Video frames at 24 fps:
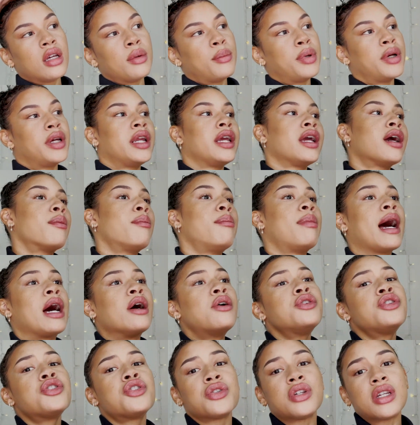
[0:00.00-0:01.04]
putting up
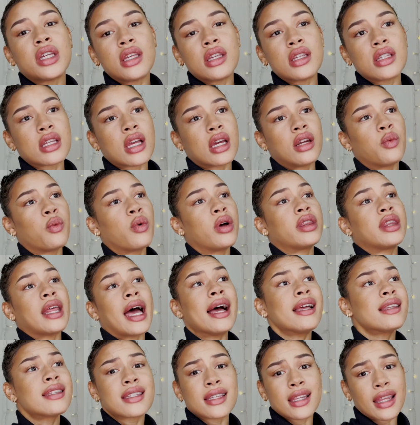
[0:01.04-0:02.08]
boundaries and what
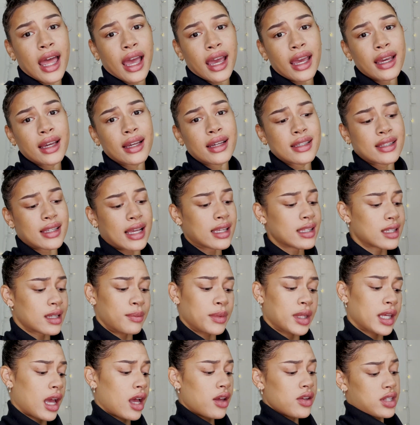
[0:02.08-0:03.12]
that's like, because that's
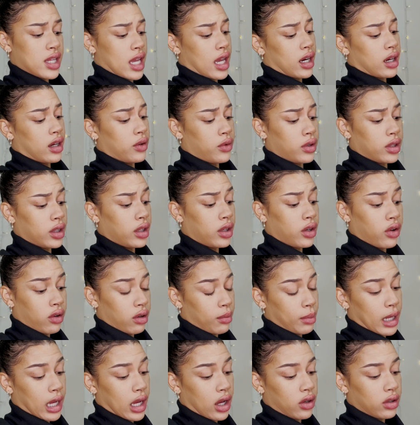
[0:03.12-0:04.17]
something else I didn't really know
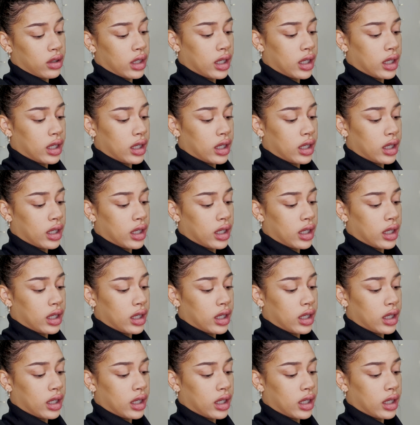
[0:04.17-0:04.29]
about,